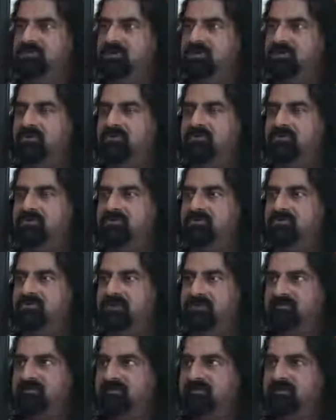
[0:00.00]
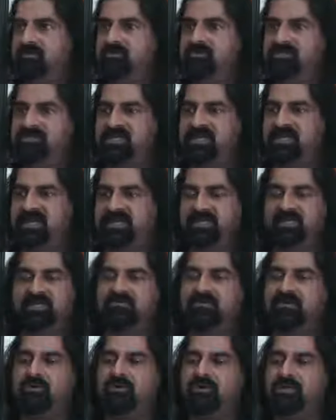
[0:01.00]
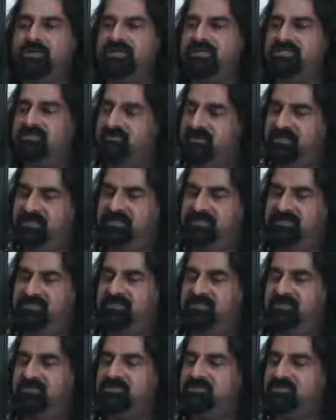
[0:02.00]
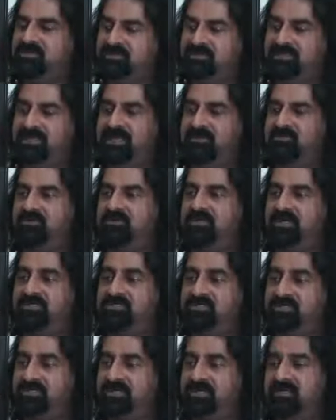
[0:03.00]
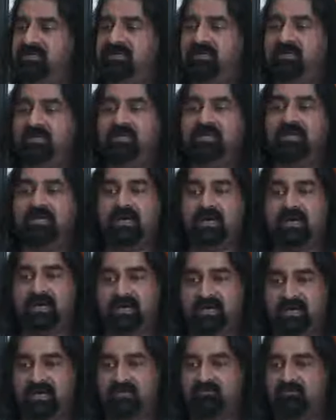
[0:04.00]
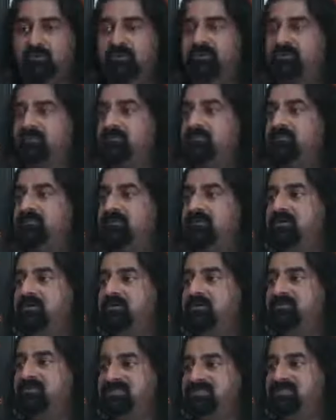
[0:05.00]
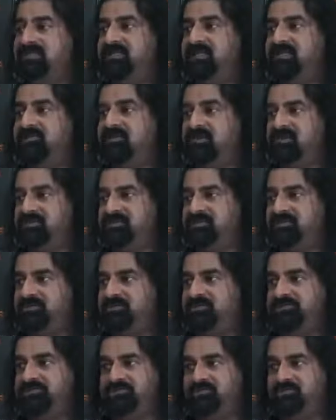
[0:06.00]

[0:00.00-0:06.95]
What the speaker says: So some people who say, I never got any experience, because just they have to consider what vessel they brought